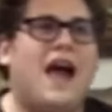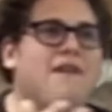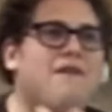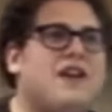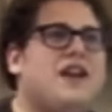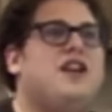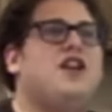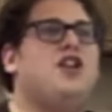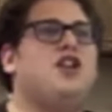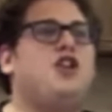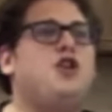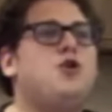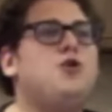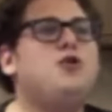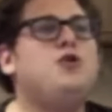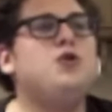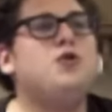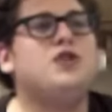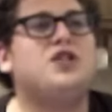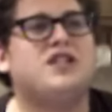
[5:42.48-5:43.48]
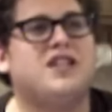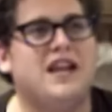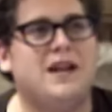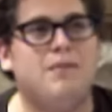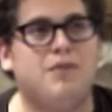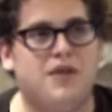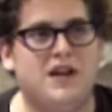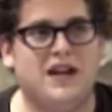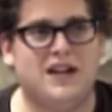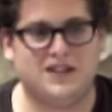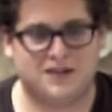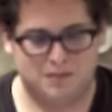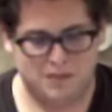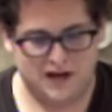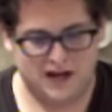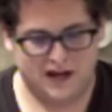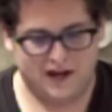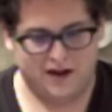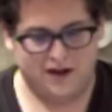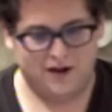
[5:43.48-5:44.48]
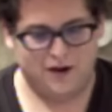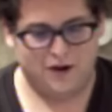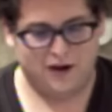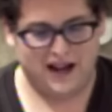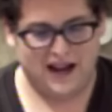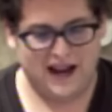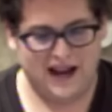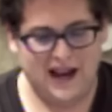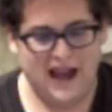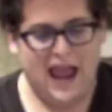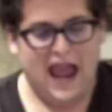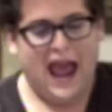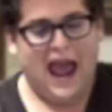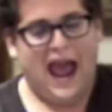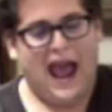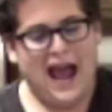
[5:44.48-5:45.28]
Evan, you do the same thing as me, okay?